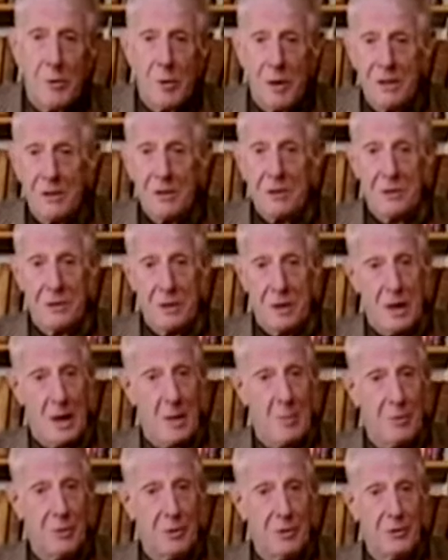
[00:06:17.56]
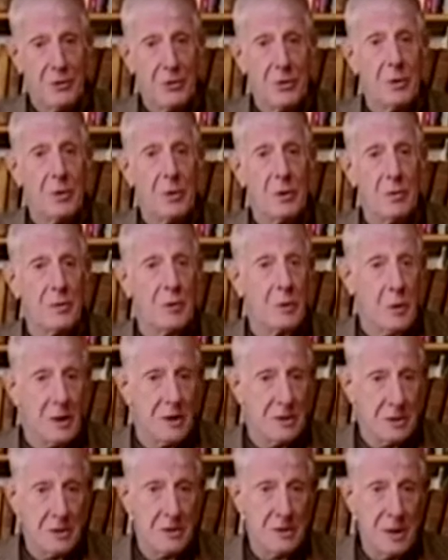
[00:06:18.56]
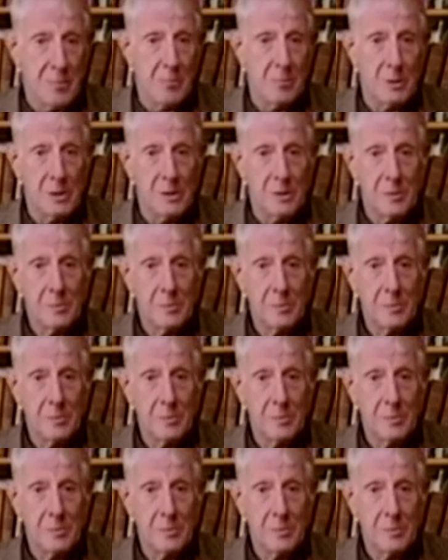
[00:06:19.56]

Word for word: the greatest happiness of the greatest number.